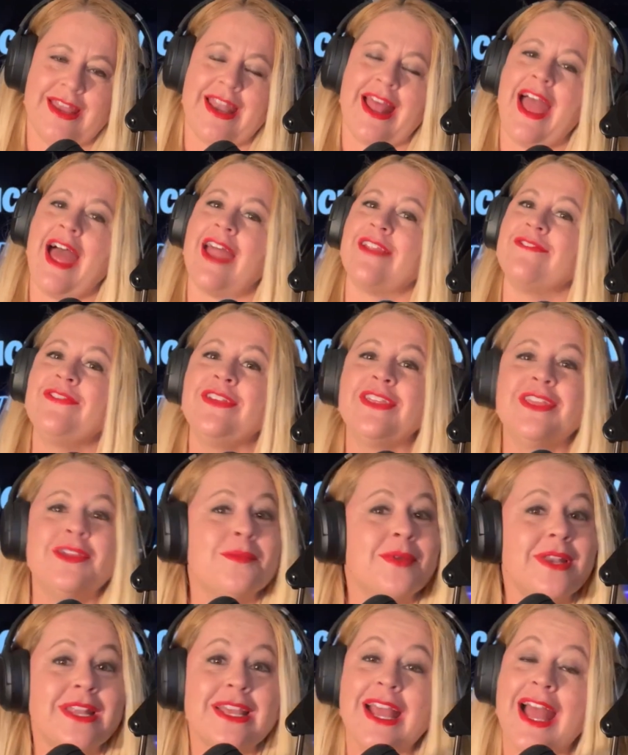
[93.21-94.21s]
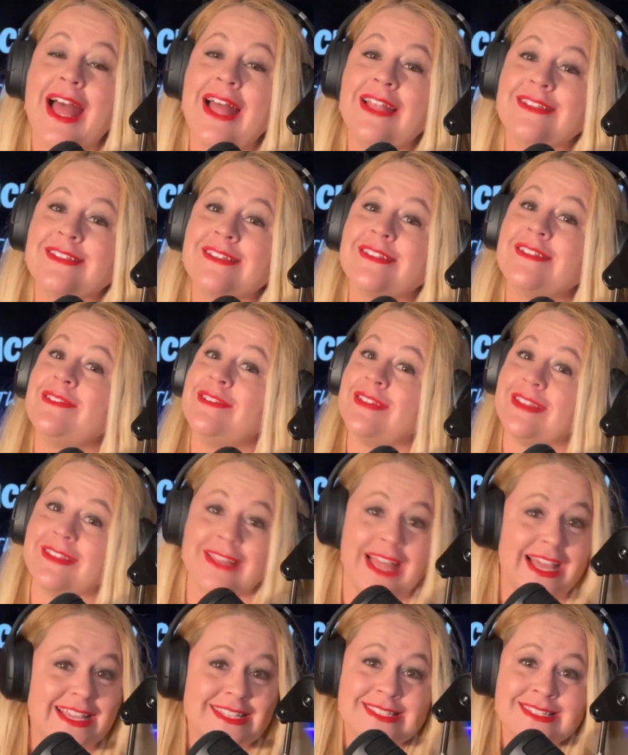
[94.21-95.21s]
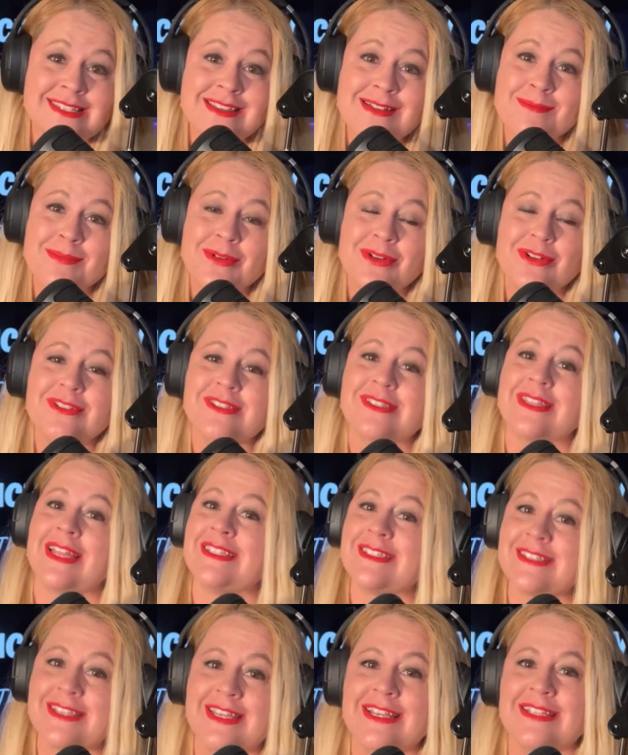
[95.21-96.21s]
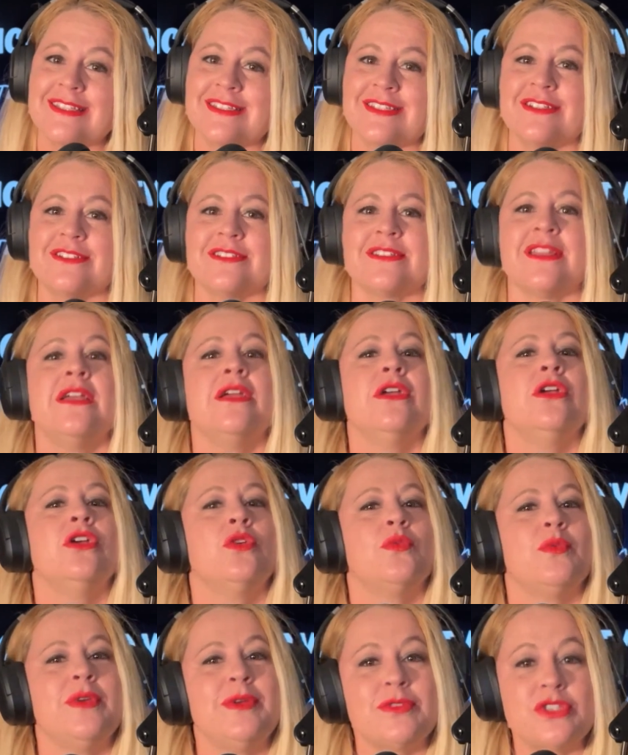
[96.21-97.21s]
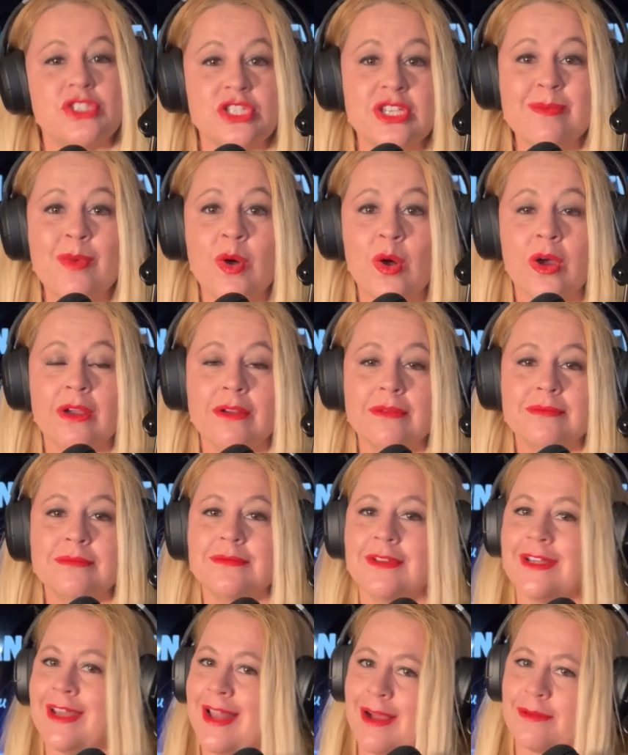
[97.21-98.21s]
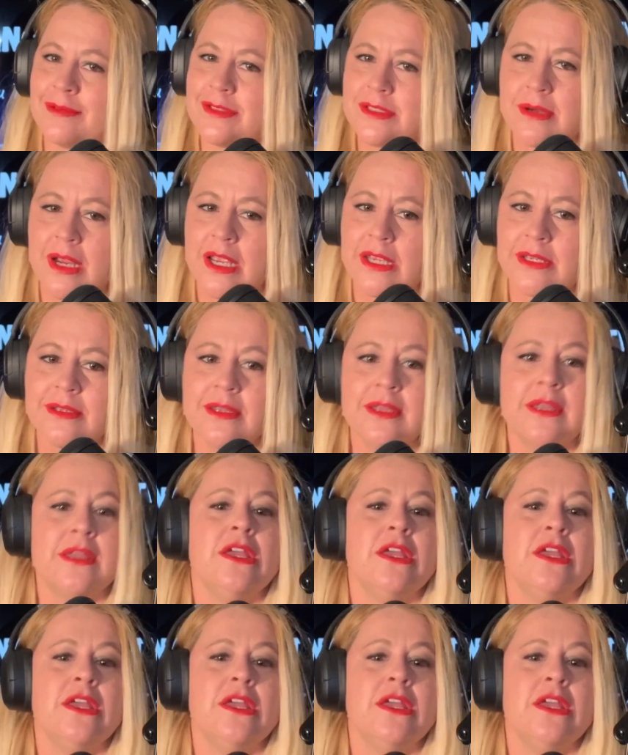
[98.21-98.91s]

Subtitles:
And I had a feeling when it got to less numbers, less dancers, we would see more. And I was right.